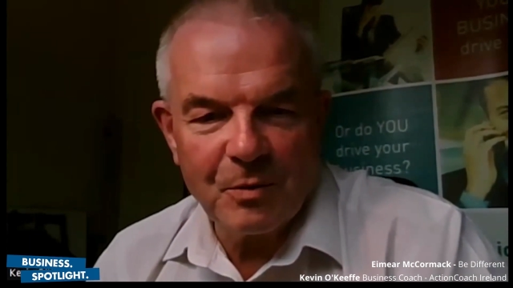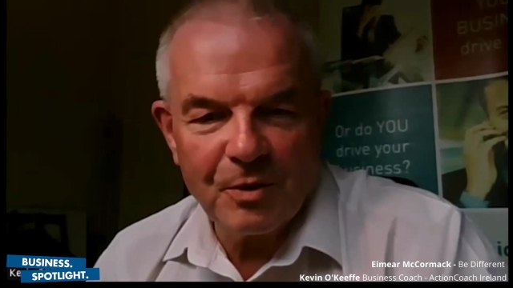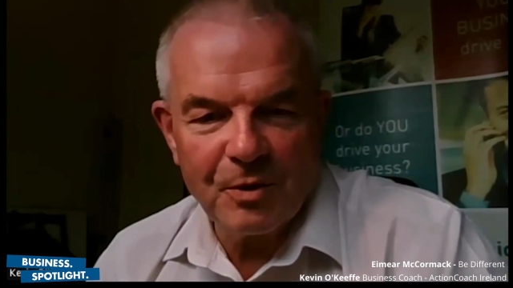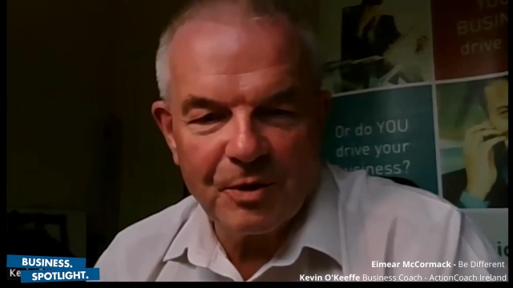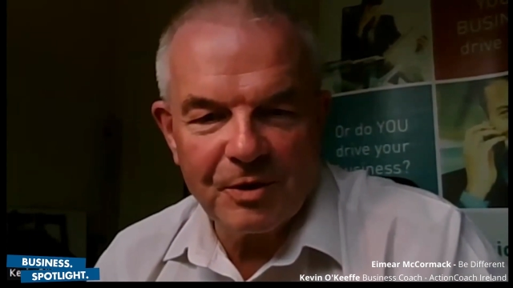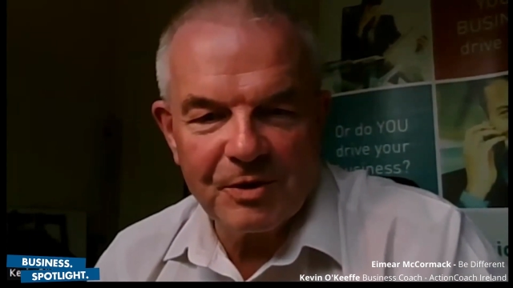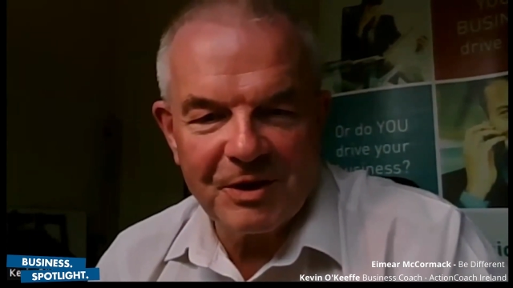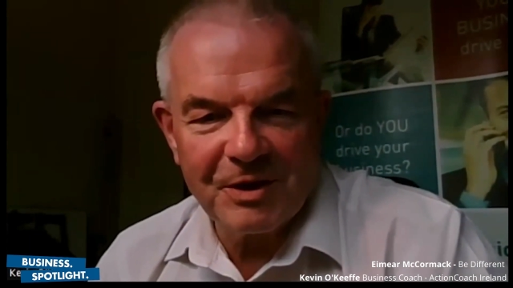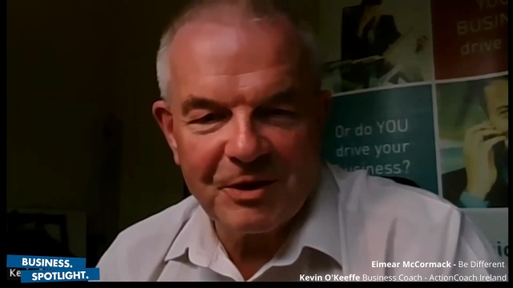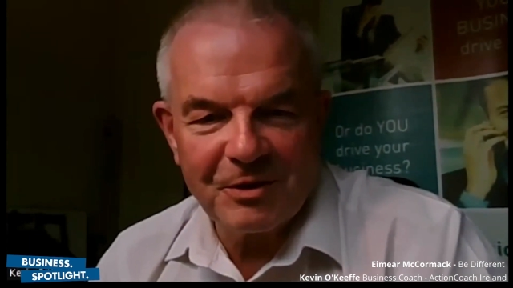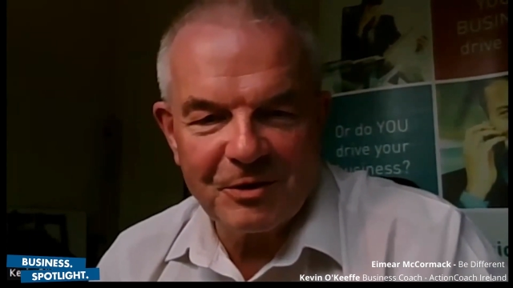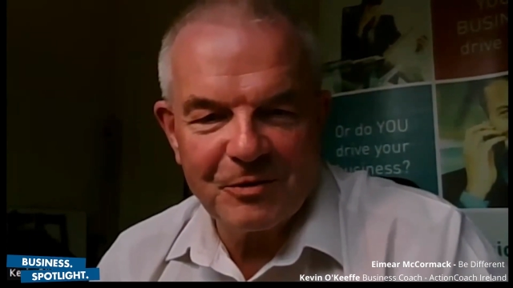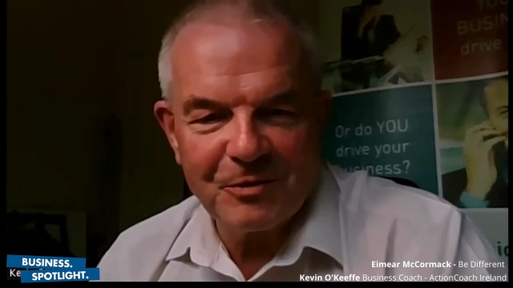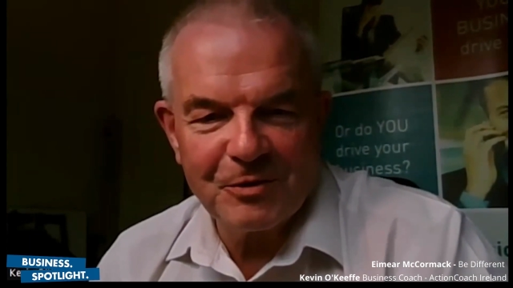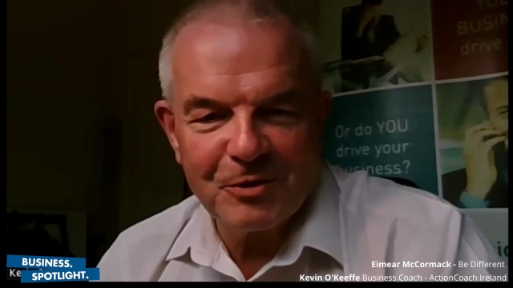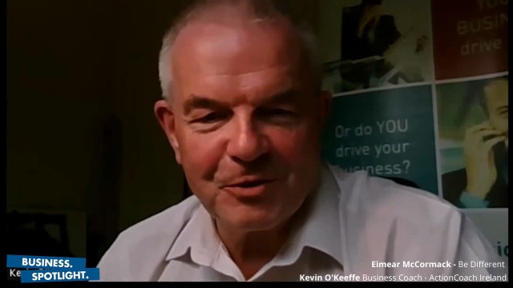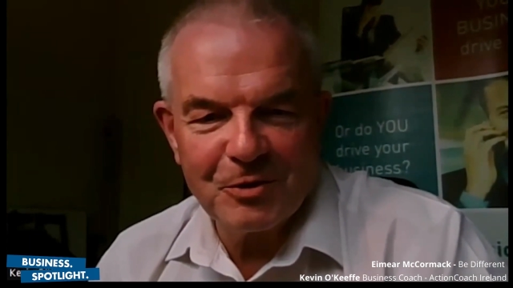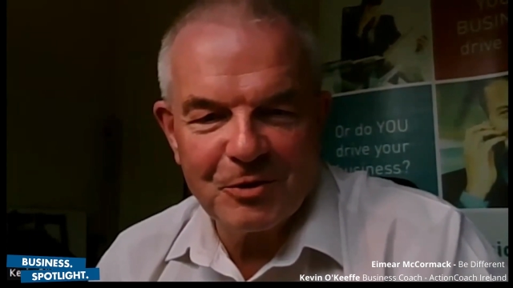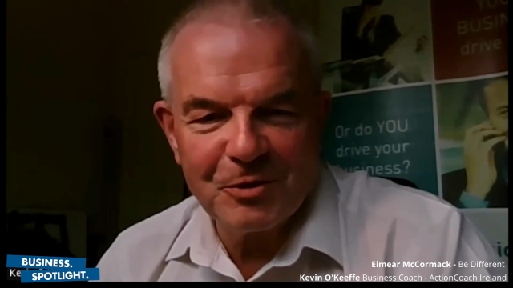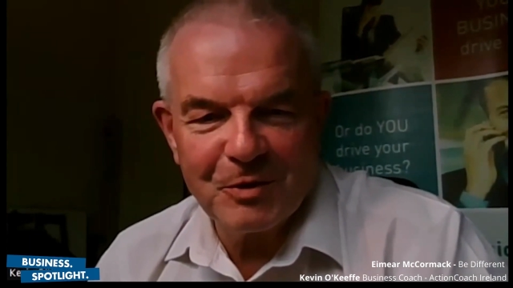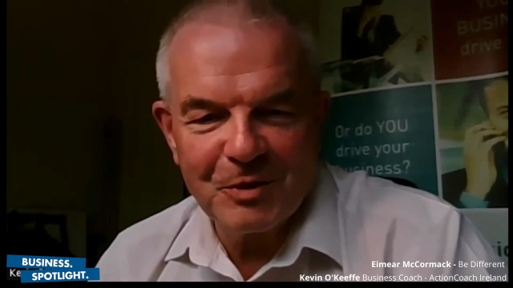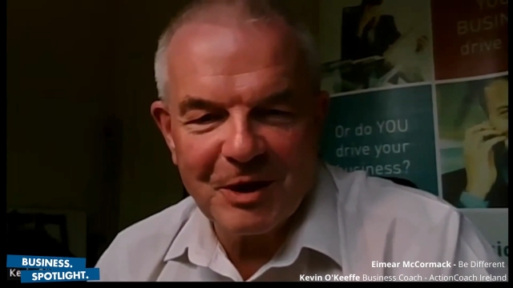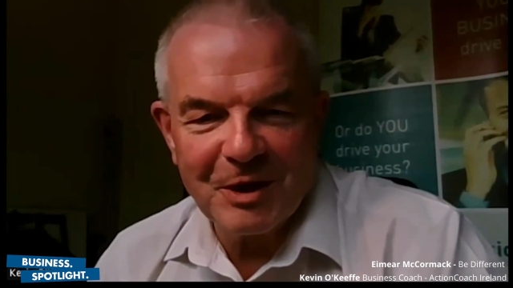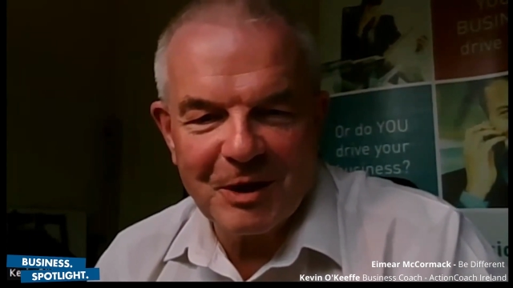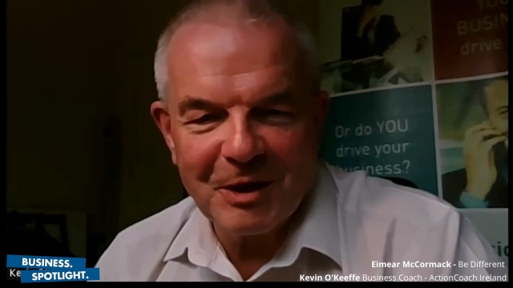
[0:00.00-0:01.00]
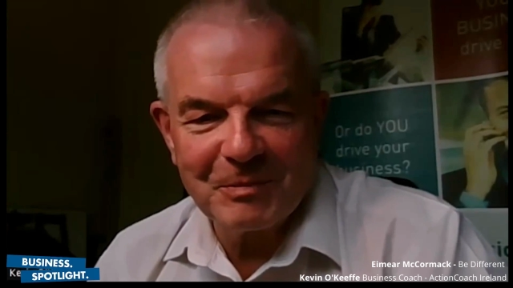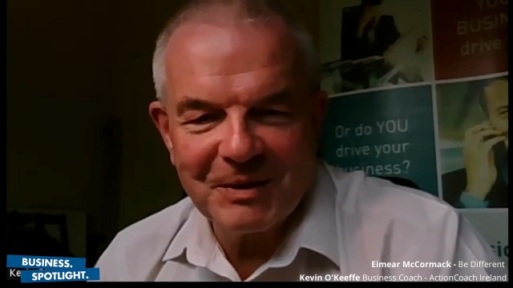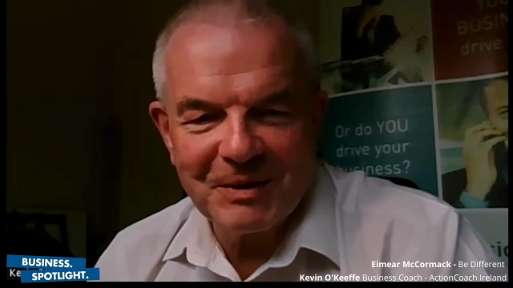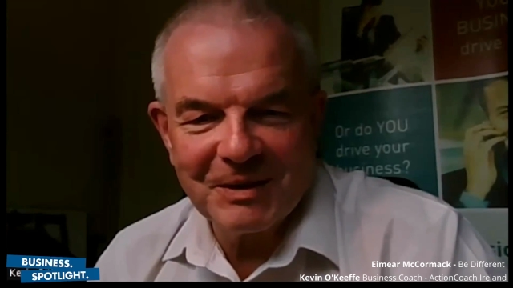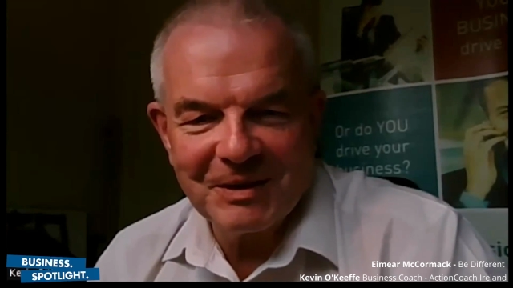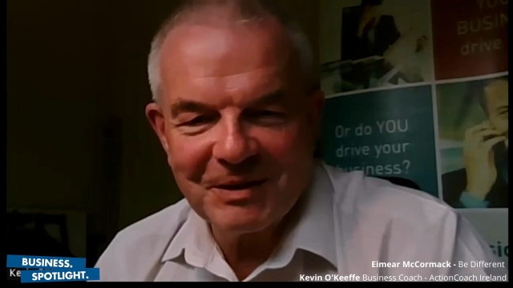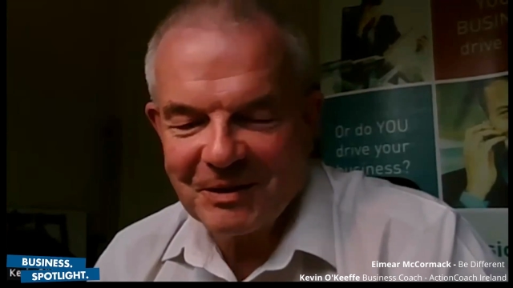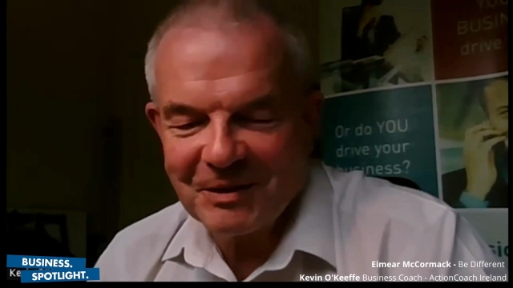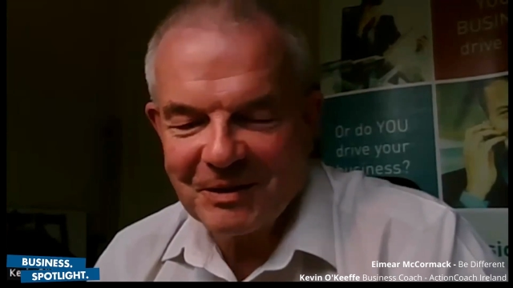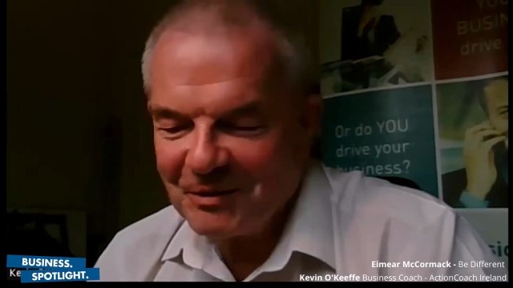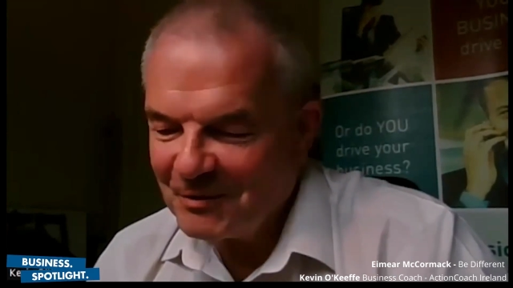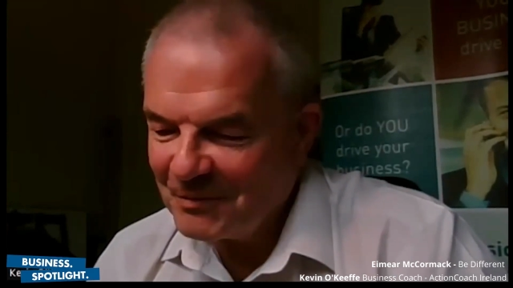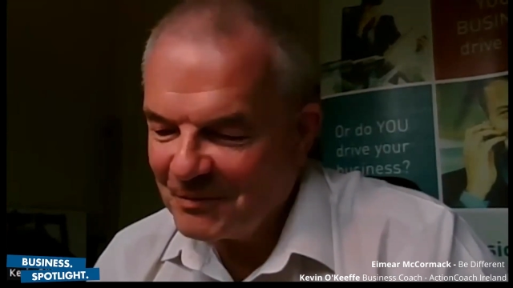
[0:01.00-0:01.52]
works out if you do adopt it.